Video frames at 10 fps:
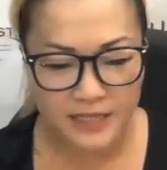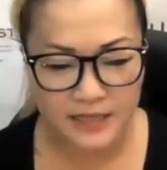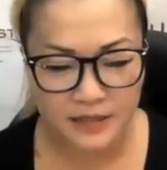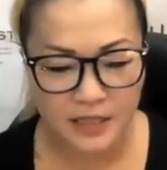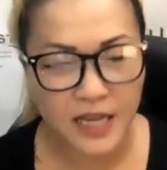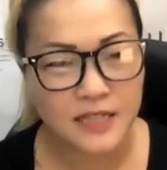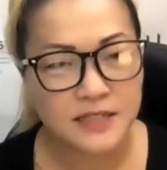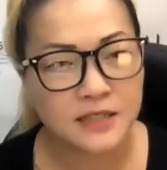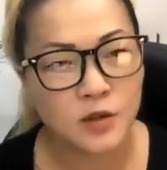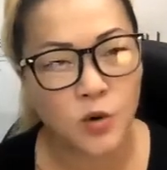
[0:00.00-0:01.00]

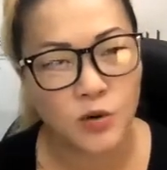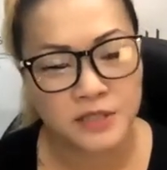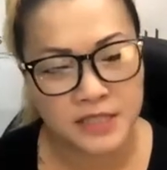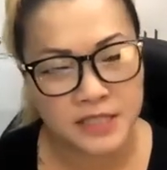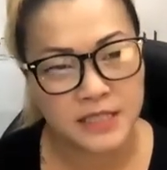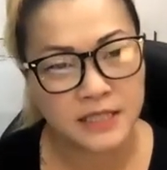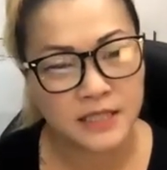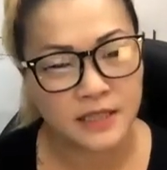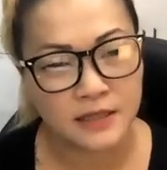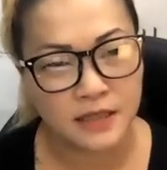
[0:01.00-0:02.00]
the quarantine
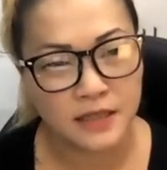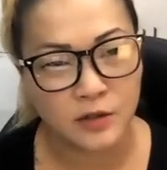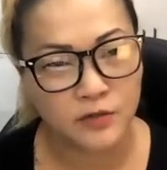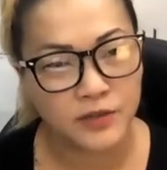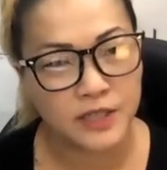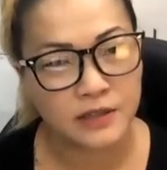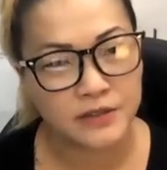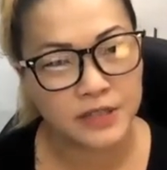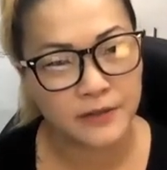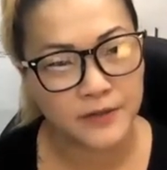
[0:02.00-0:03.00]
and like COVID and
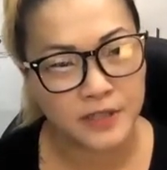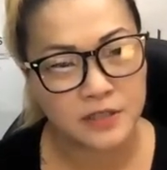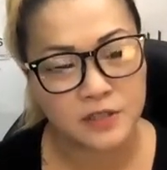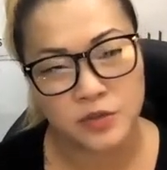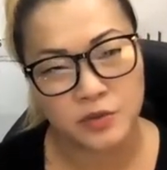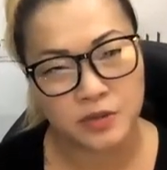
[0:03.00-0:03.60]
everything affected you and your